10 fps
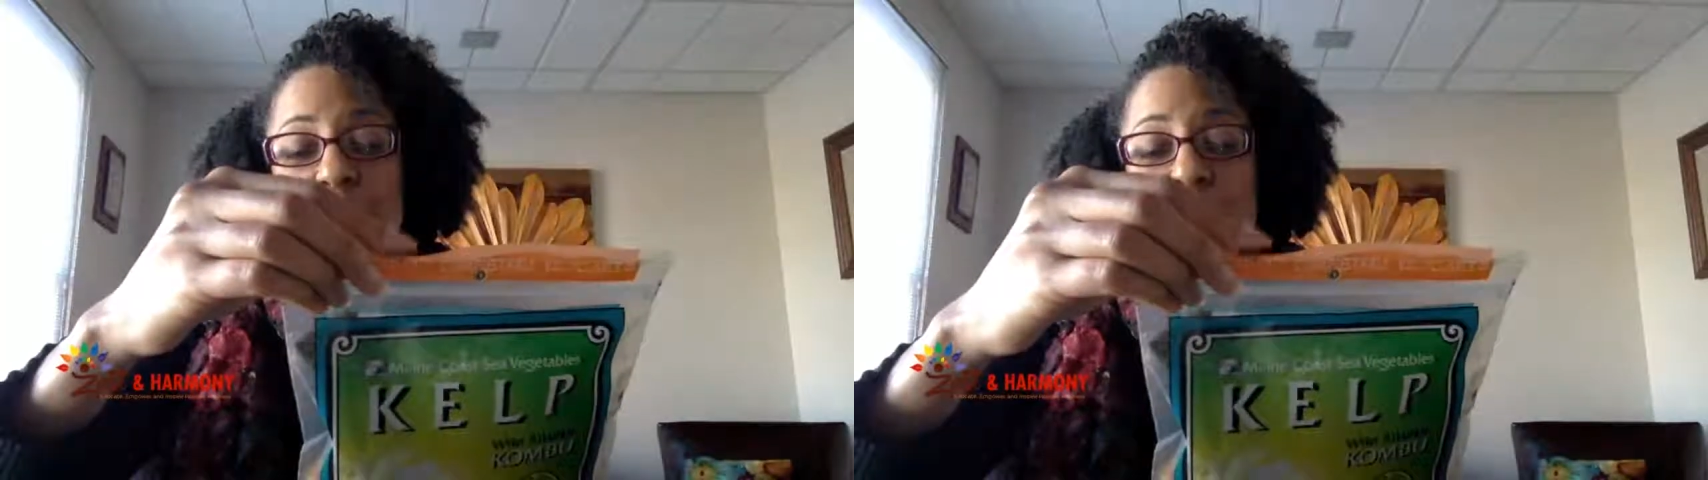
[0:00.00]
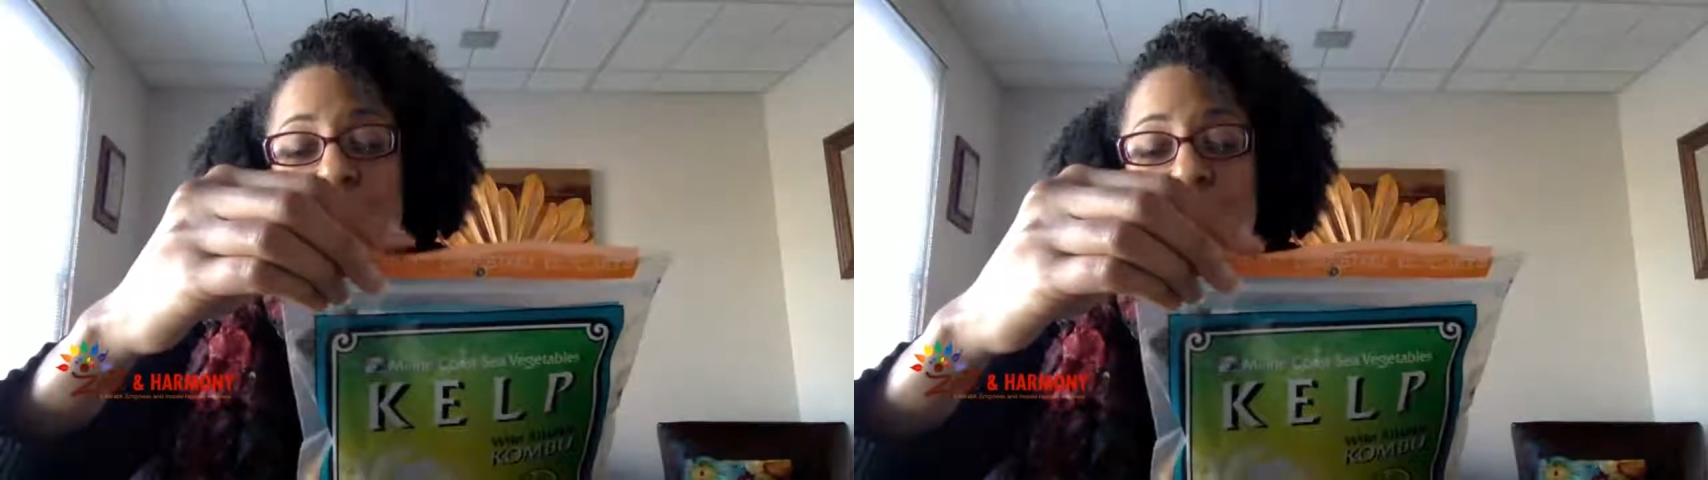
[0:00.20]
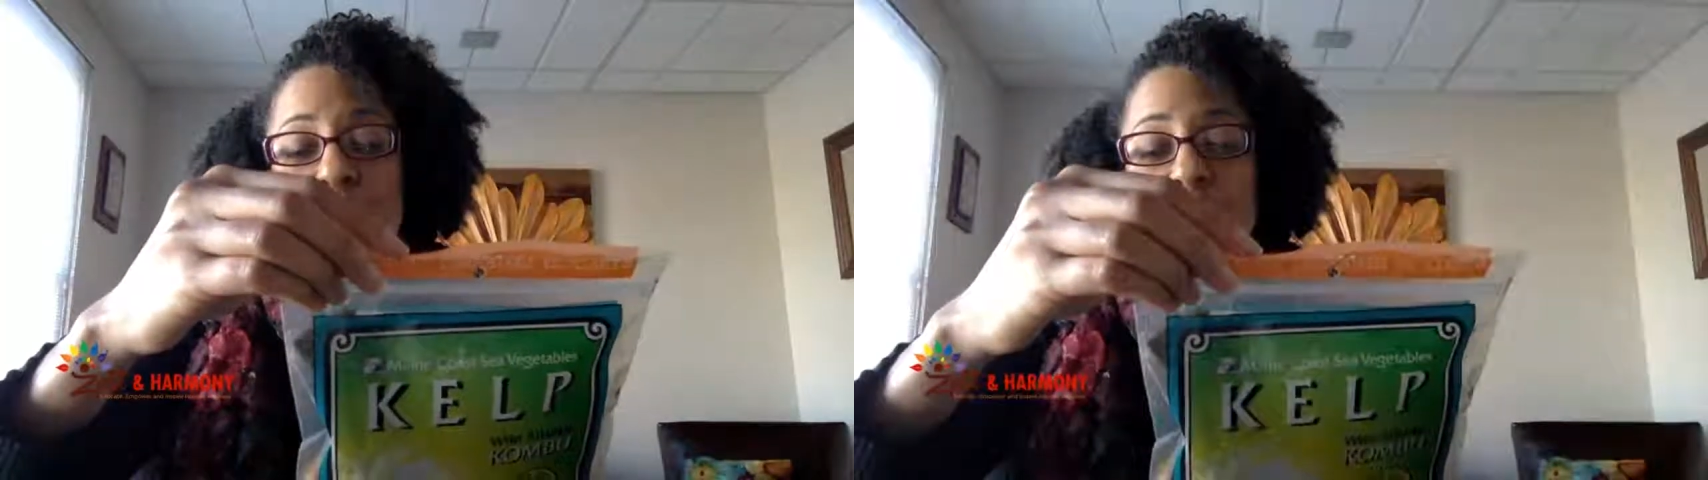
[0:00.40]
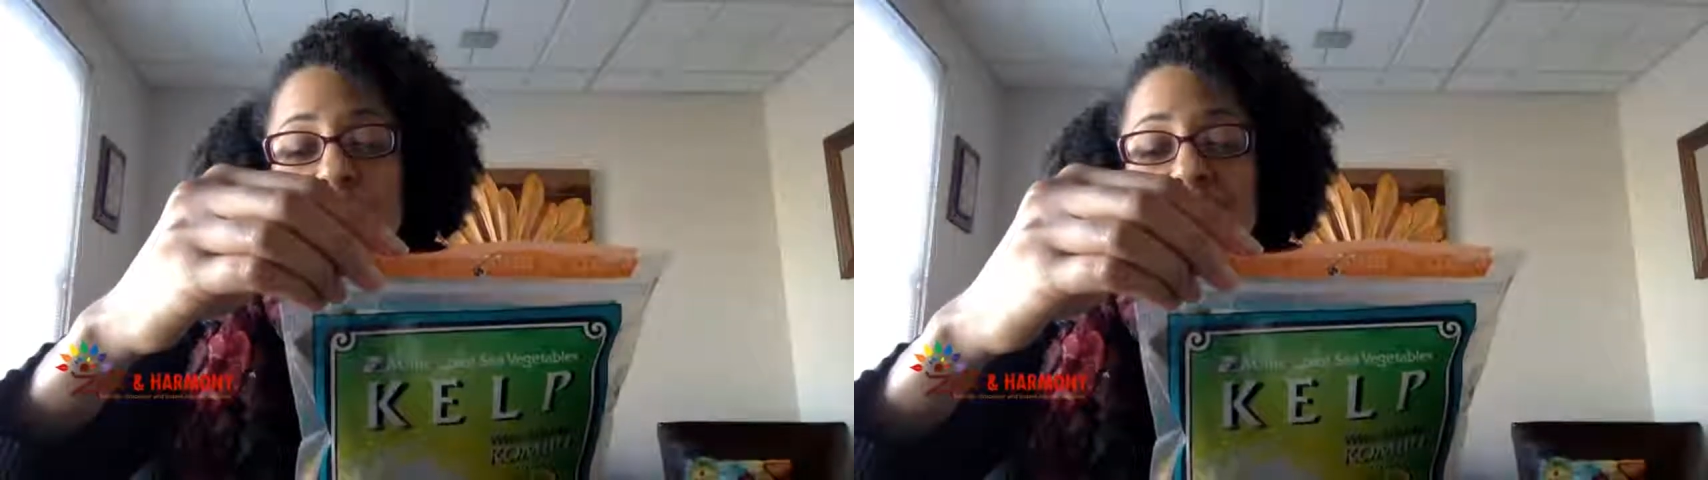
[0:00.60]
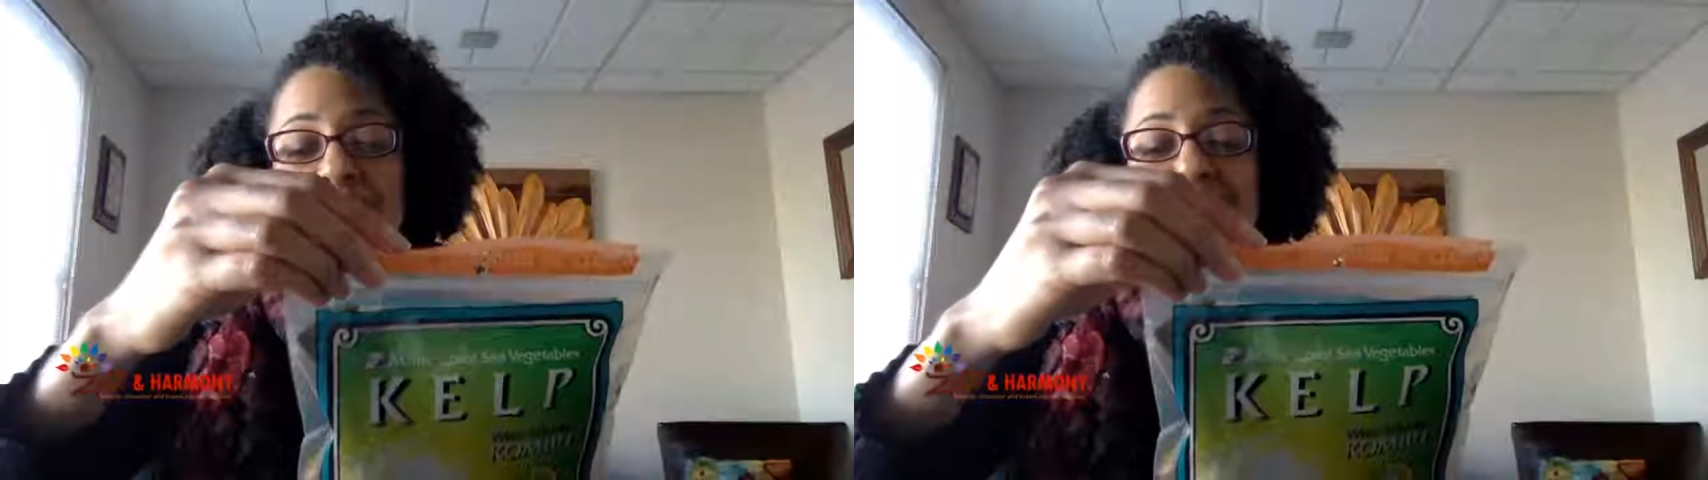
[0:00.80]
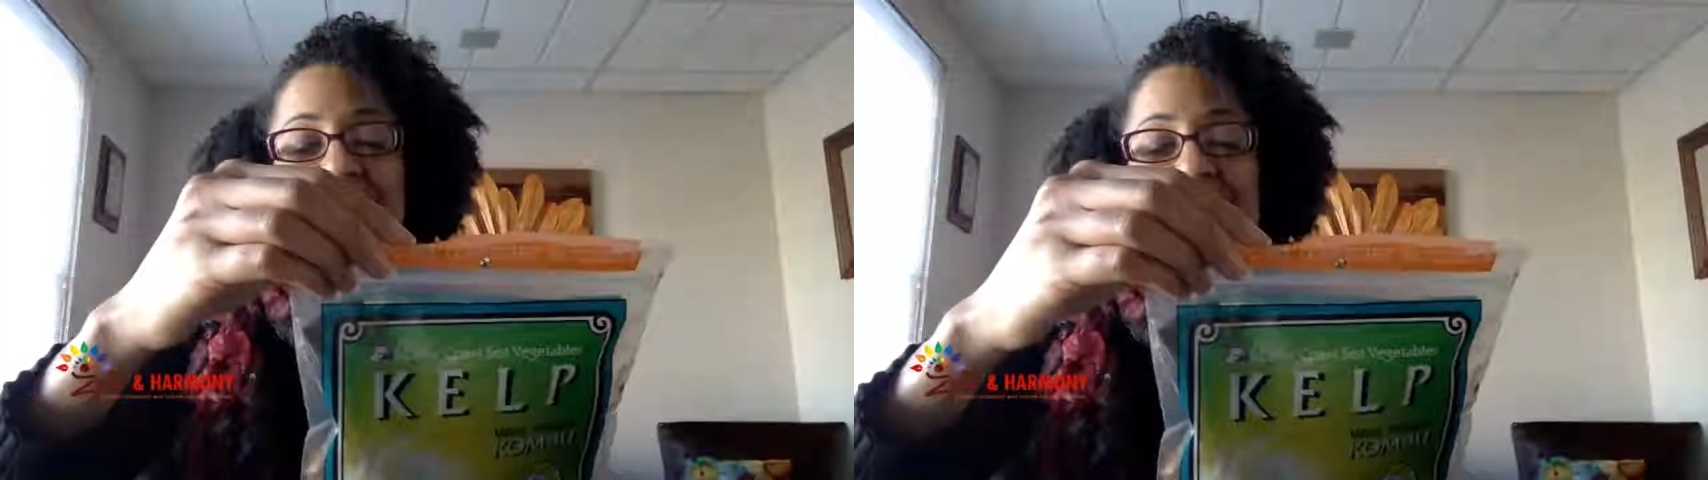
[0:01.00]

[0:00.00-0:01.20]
But when you do this, it